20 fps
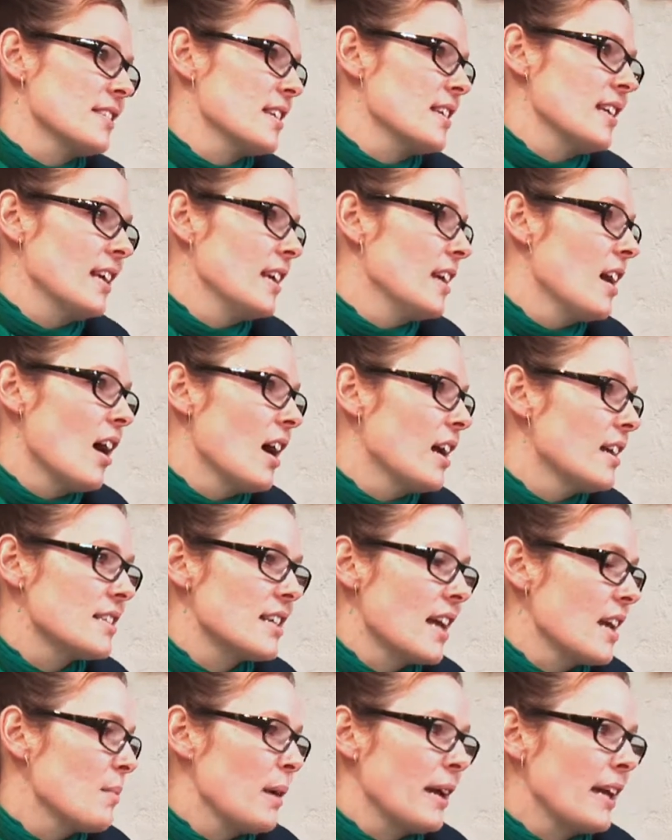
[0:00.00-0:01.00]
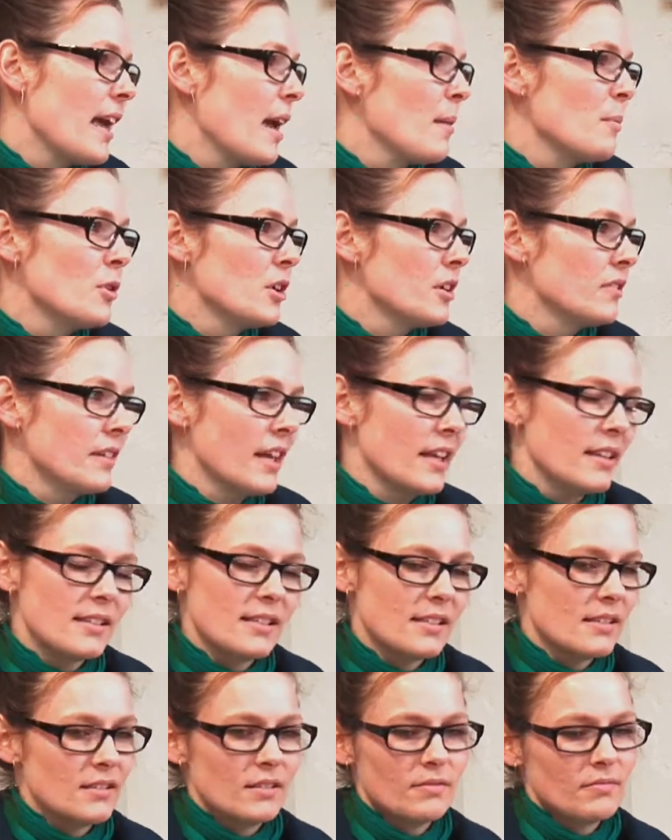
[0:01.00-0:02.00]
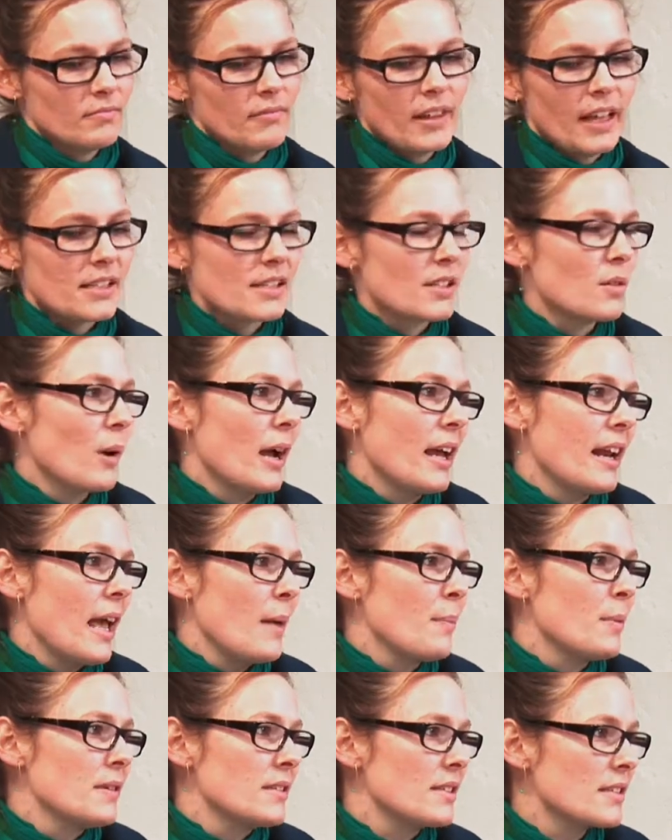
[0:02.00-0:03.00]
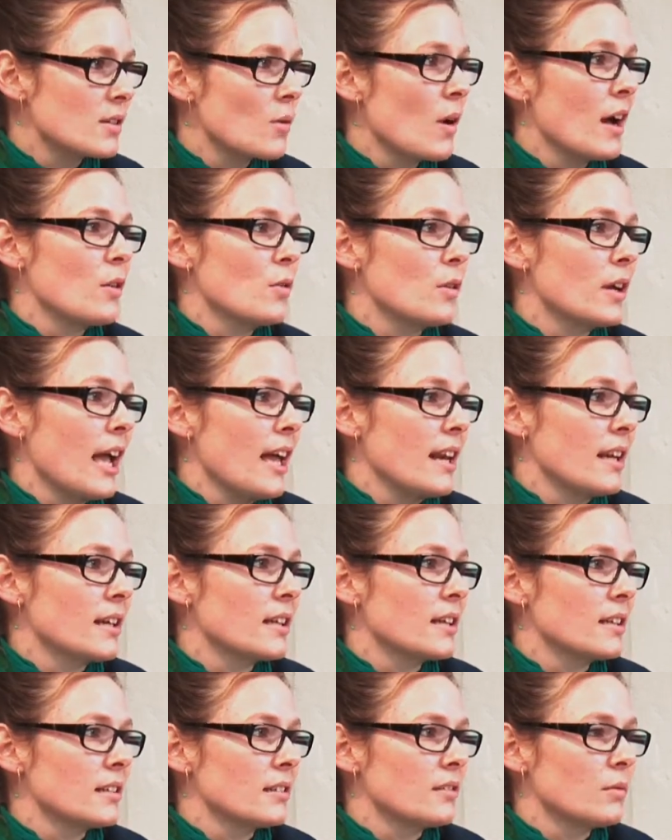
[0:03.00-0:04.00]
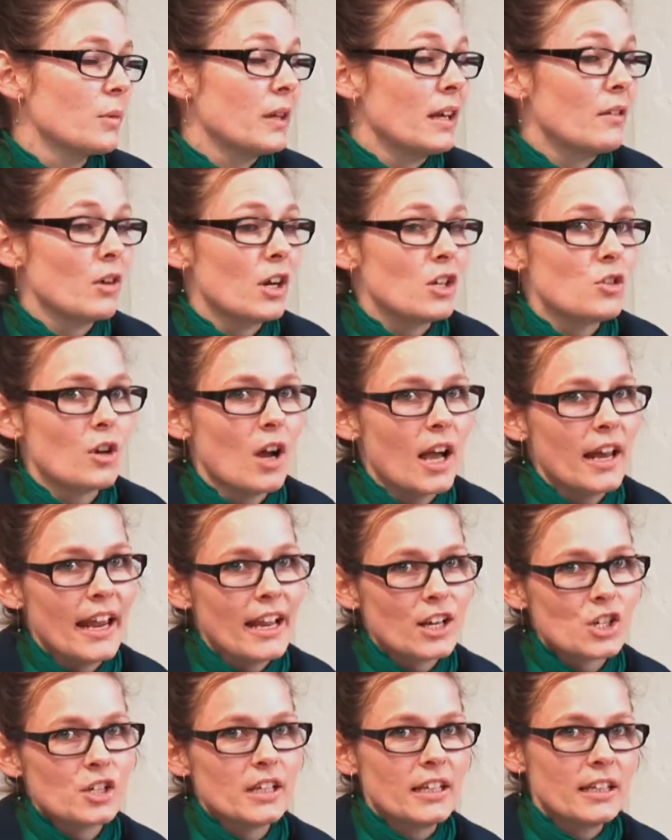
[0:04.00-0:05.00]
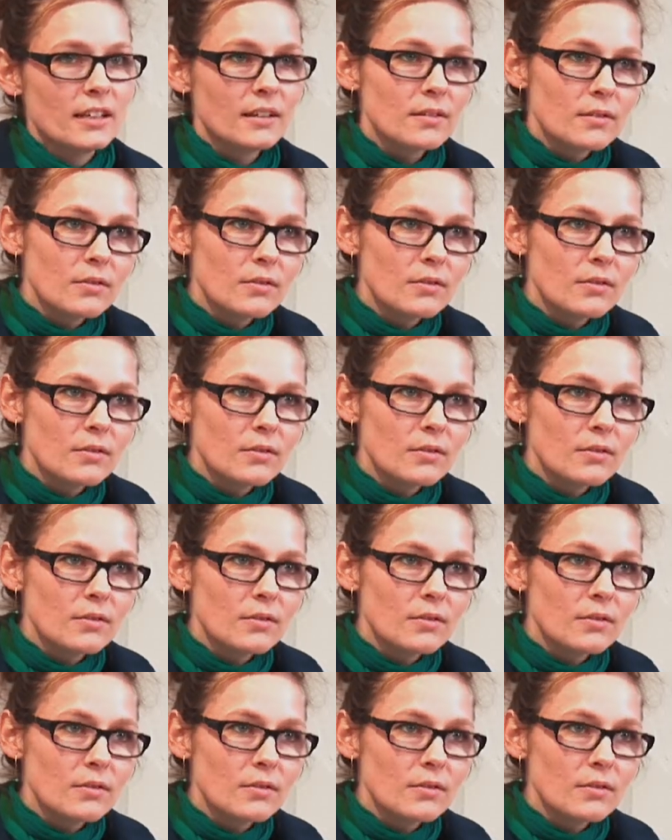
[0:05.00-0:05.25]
city, I take my camera, and that's the way it happens. It's quite organic, and whenever I try and actually